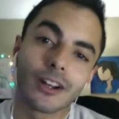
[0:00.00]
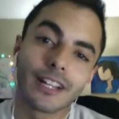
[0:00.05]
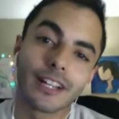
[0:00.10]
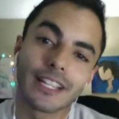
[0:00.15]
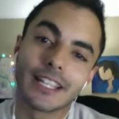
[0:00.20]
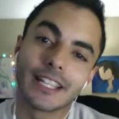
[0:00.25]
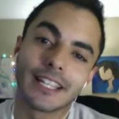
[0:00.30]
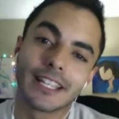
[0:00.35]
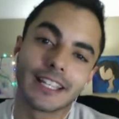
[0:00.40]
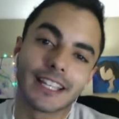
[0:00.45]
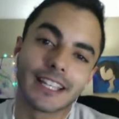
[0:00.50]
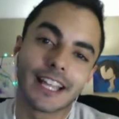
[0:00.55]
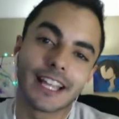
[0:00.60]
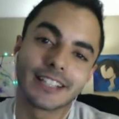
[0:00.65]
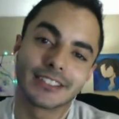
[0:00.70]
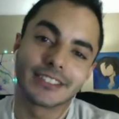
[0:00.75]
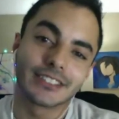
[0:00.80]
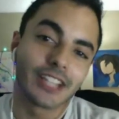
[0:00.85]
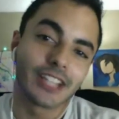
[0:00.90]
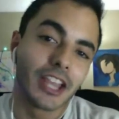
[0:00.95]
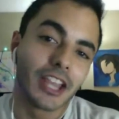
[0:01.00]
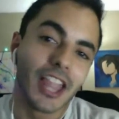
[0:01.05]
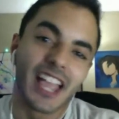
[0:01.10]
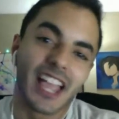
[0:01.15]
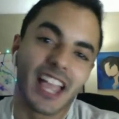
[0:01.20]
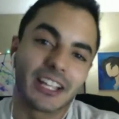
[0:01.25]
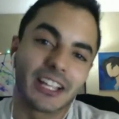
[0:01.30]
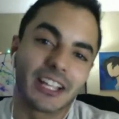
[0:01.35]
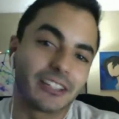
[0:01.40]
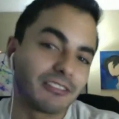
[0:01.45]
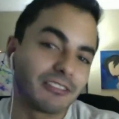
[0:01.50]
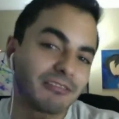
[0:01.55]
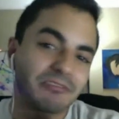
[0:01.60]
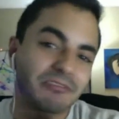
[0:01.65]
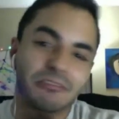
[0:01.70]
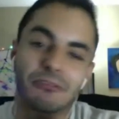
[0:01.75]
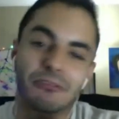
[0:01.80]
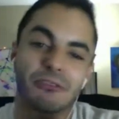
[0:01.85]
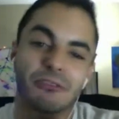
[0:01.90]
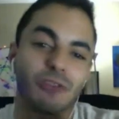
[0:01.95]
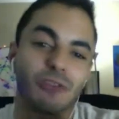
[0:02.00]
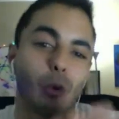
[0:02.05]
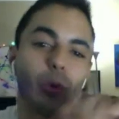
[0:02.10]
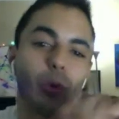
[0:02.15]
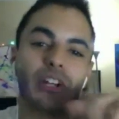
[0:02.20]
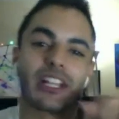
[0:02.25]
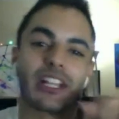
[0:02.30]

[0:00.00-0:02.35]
gets to, like, 40.